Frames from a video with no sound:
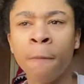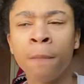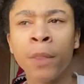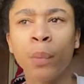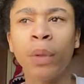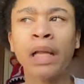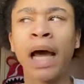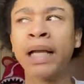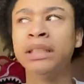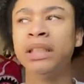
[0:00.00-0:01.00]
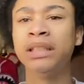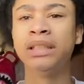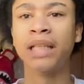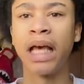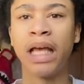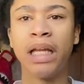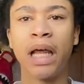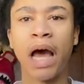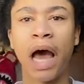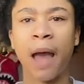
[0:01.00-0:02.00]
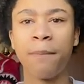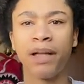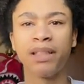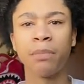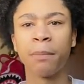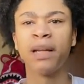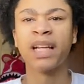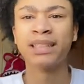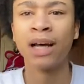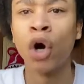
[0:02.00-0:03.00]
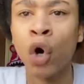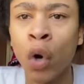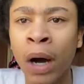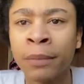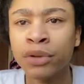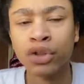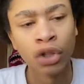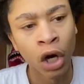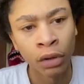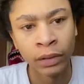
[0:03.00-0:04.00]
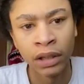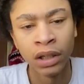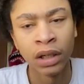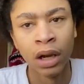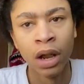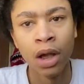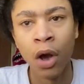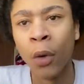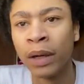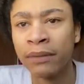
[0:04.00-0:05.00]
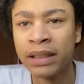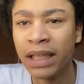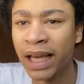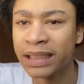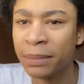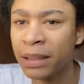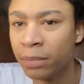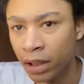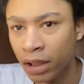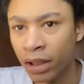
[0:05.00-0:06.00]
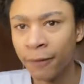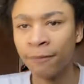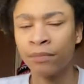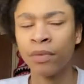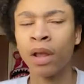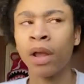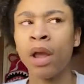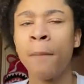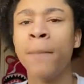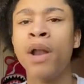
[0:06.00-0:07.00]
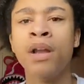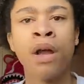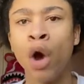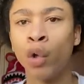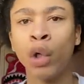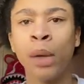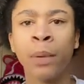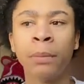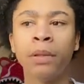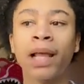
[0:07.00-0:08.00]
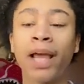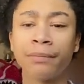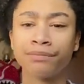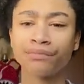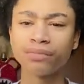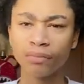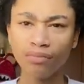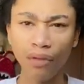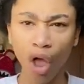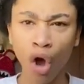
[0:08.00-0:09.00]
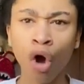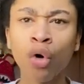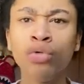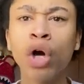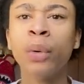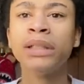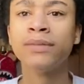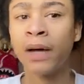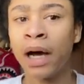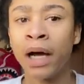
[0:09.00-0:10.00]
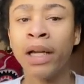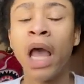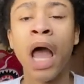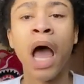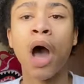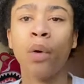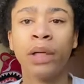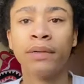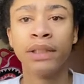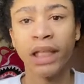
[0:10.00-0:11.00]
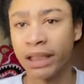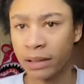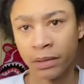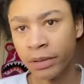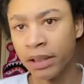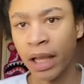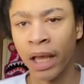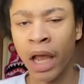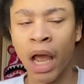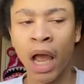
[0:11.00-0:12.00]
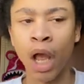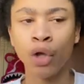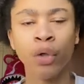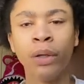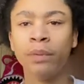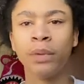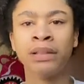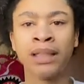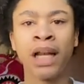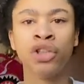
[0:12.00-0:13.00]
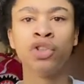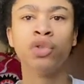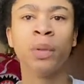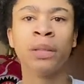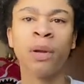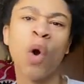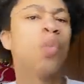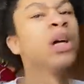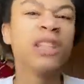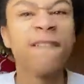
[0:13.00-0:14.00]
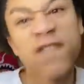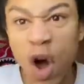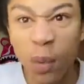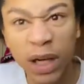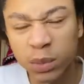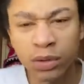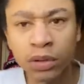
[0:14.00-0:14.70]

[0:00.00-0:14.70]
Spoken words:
When I just said, I picked him up and I said, oh, I'm sorry, or whatever the case may be. But no, you didn't want to be like, oh no, it's fine, or whatever the case may be. Like, you didn't even want to say that. You just want to go, what the fuck? Watch me.